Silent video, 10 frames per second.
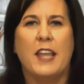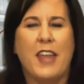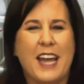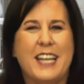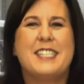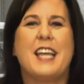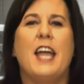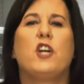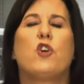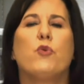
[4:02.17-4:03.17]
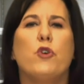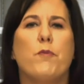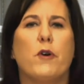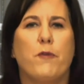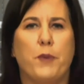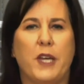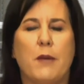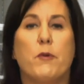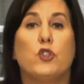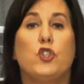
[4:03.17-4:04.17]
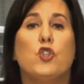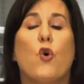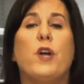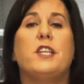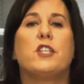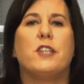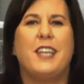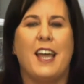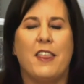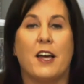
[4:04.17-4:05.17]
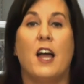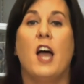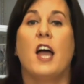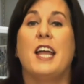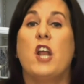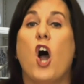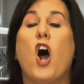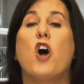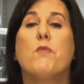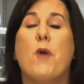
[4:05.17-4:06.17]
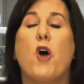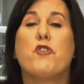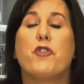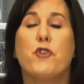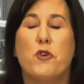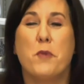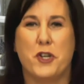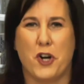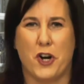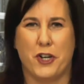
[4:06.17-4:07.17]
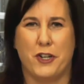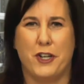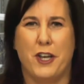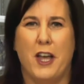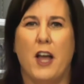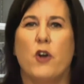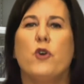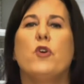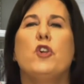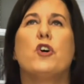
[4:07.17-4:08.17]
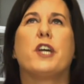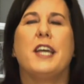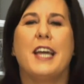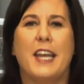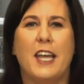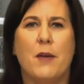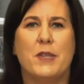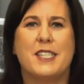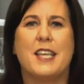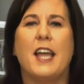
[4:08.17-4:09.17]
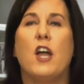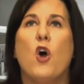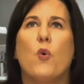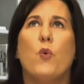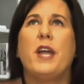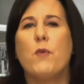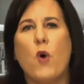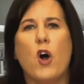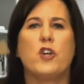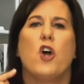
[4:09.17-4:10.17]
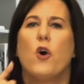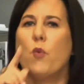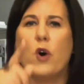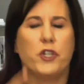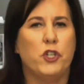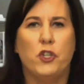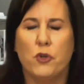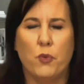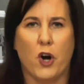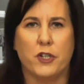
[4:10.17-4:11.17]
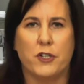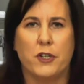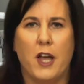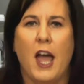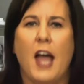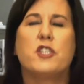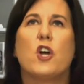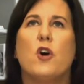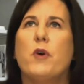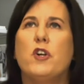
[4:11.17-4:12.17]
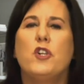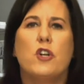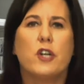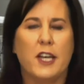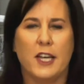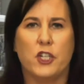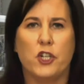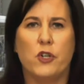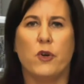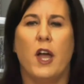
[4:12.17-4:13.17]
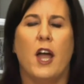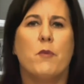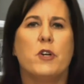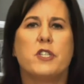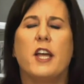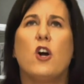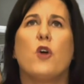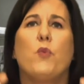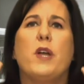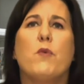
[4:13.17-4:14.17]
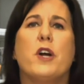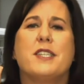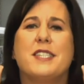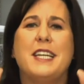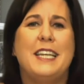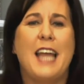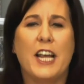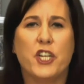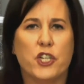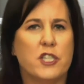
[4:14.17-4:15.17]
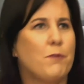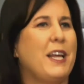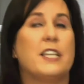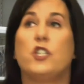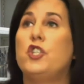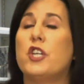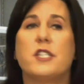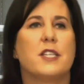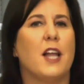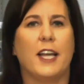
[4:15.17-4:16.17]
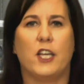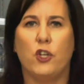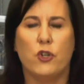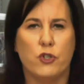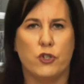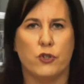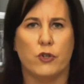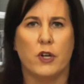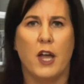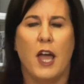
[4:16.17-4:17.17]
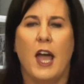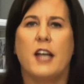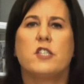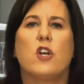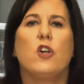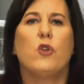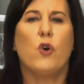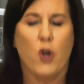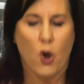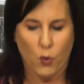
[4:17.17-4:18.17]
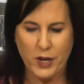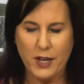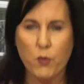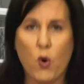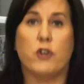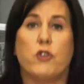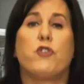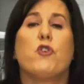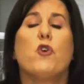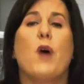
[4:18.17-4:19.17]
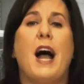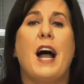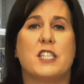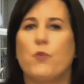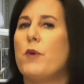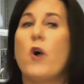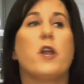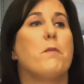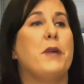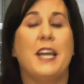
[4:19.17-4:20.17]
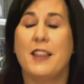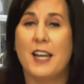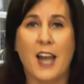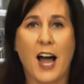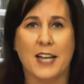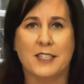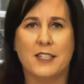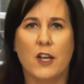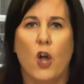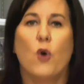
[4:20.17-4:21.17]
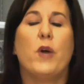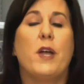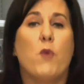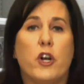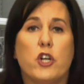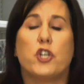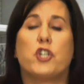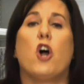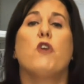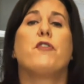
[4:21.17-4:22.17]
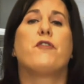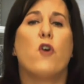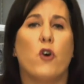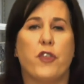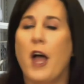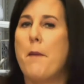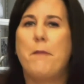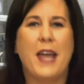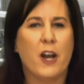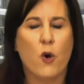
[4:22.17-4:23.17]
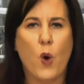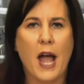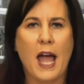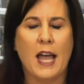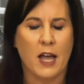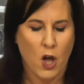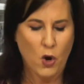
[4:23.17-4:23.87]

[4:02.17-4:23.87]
That is a group of people joined together in homothumadon, who are looking at Him and saying, we want what you want. And so we're looking at you and we're saying, God, we want to see nations blessed just like you do. And so, Lord, through us, we want to be the light. We want to show forth a better way.